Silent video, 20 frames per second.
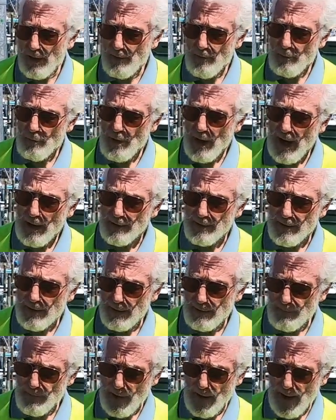we had
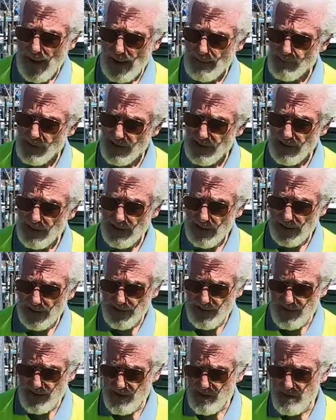a hammer
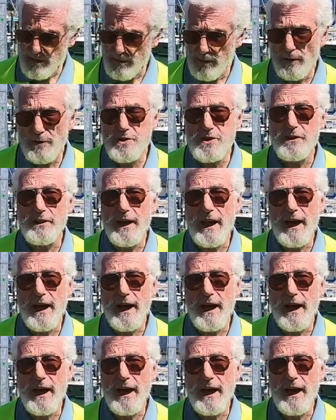like this, and also an